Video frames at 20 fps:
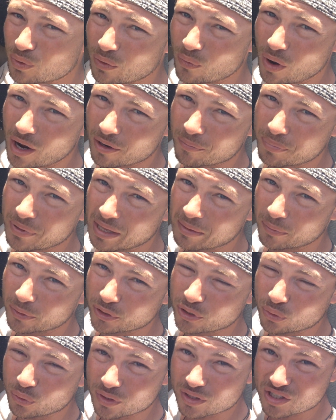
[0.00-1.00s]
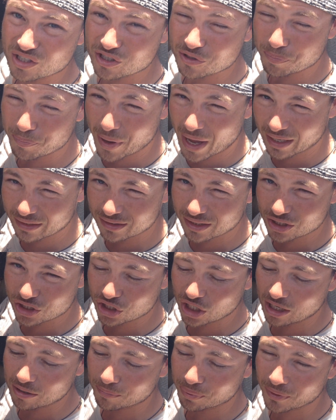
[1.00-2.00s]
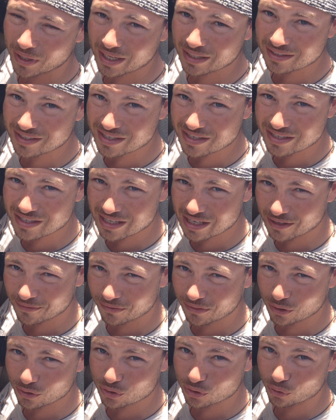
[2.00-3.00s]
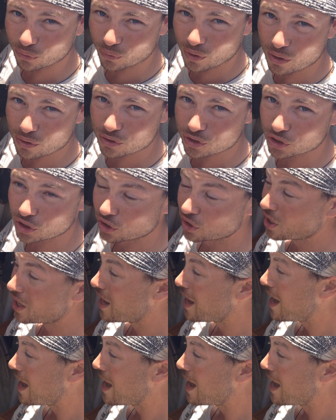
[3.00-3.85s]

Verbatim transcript: we want to be able to inspect the chain plates and see if there's corrosion,